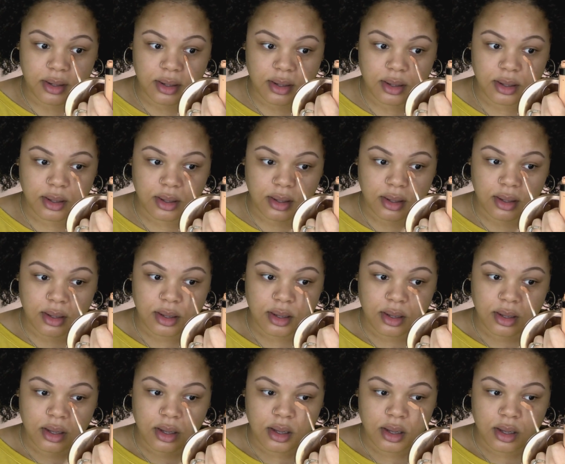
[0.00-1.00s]
And
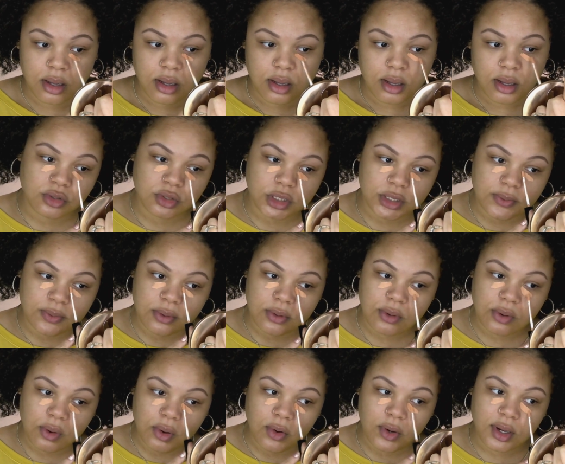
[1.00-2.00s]
as
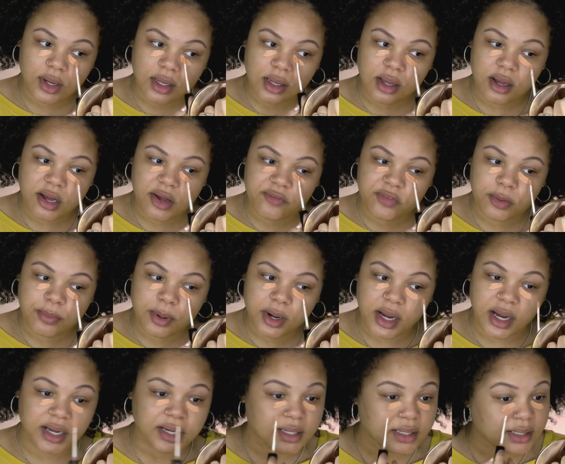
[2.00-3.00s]
usual, all of the
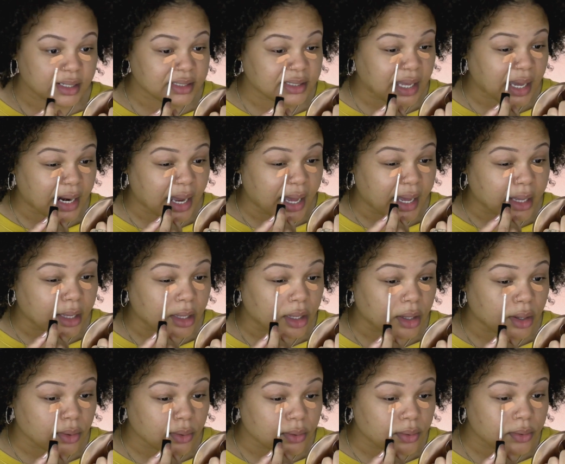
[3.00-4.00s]
products that I
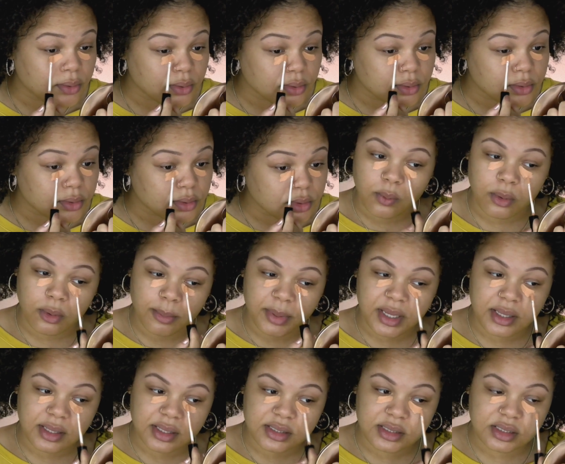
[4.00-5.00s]
use will
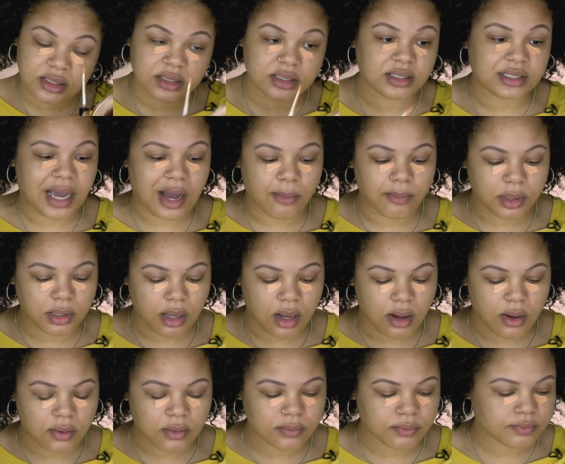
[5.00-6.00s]
be listed down
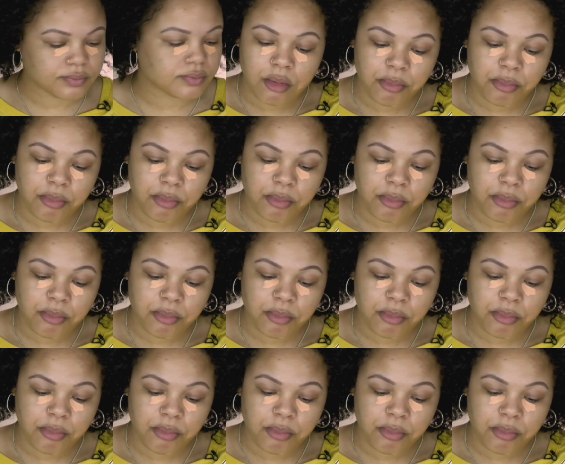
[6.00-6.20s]
below.